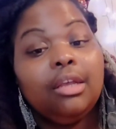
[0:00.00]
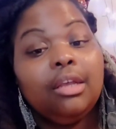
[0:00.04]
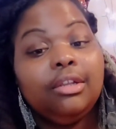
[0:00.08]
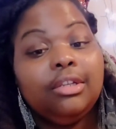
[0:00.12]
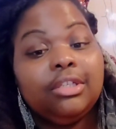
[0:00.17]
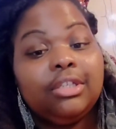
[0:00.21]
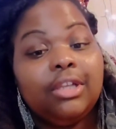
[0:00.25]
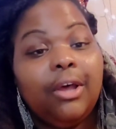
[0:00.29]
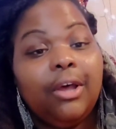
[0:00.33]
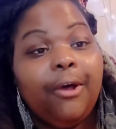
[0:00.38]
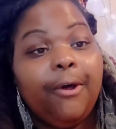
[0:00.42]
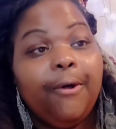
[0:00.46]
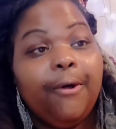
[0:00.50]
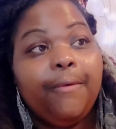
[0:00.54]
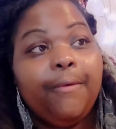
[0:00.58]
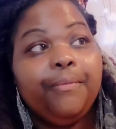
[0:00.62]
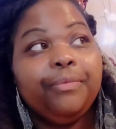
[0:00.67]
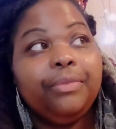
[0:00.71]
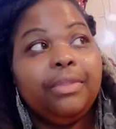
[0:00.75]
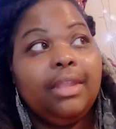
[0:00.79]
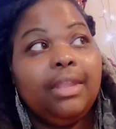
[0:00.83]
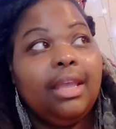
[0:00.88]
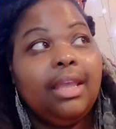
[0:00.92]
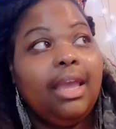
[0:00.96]
So,
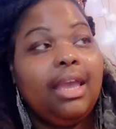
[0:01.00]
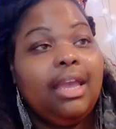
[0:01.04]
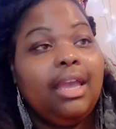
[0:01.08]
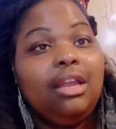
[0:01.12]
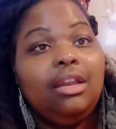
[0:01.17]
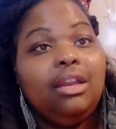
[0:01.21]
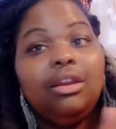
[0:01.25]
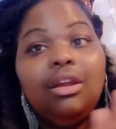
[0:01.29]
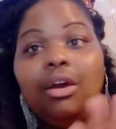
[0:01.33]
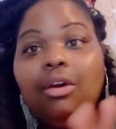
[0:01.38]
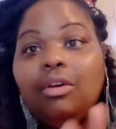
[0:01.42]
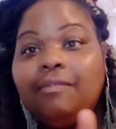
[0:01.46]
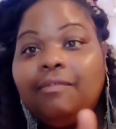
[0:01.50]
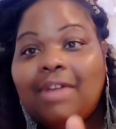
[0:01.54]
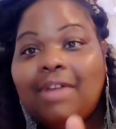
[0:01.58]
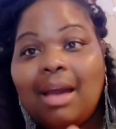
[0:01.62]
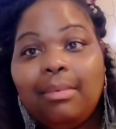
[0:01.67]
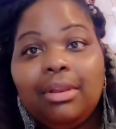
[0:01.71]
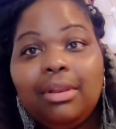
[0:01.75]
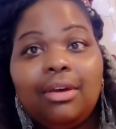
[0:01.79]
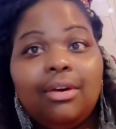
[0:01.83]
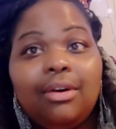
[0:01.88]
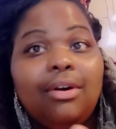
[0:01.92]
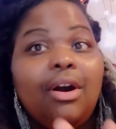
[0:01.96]
you know, Five
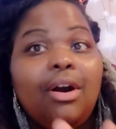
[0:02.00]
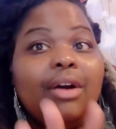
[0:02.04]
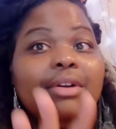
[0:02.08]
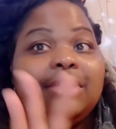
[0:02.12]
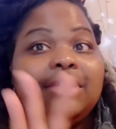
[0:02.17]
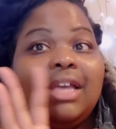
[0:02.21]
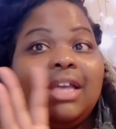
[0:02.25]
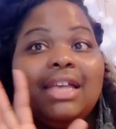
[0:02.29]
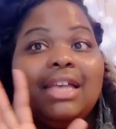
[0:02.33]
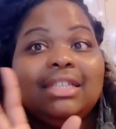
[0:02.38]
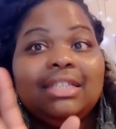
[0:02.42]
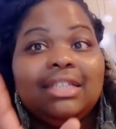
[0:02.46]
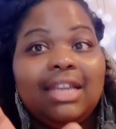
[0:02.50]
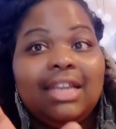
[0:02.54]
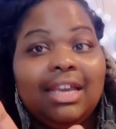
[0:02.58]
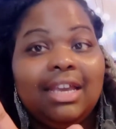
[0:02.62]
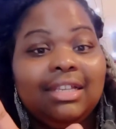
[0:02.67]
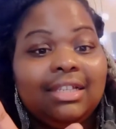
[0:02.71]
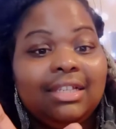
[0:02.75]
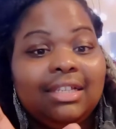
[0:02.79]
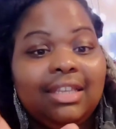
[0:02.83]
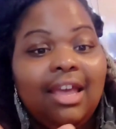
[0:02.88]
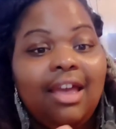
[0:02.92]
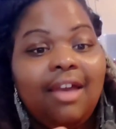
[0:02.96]
Below always has
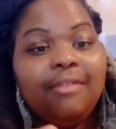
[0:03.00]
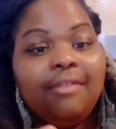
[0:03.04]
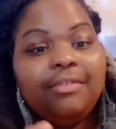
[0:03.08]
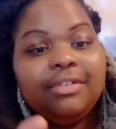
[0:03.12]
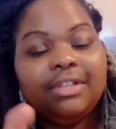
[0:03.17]
nice stuff.